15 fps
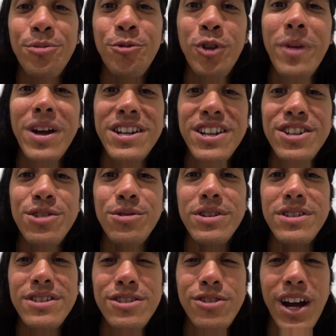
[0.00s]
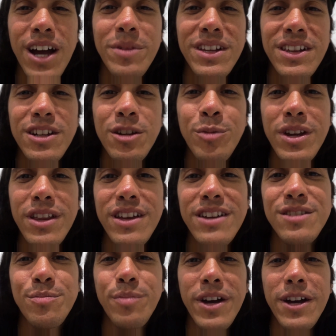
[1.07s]
when my teacher was describing a little bit of
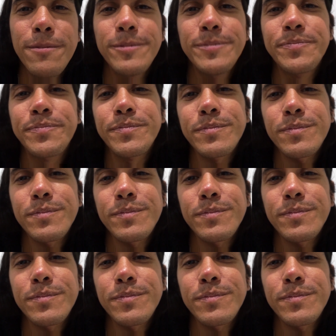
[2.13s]
this, but